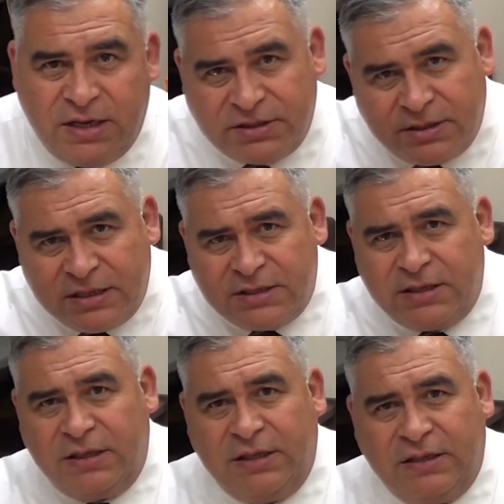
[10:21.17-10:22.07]
So that's
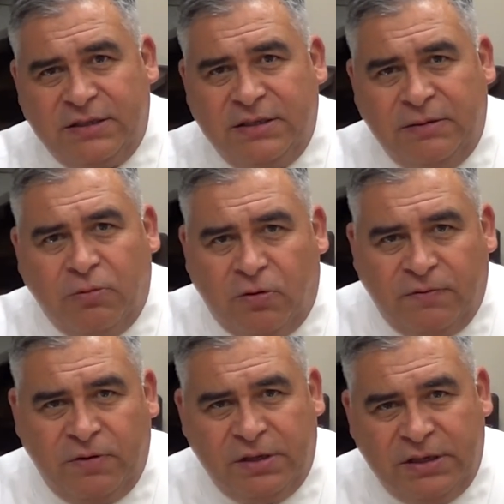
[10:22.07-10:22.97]
something that's
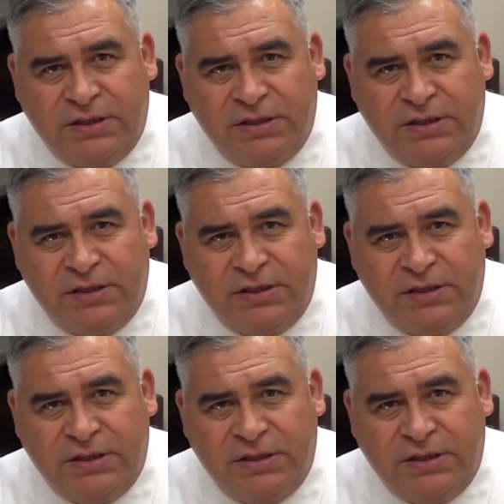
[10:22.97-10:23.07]
important for you to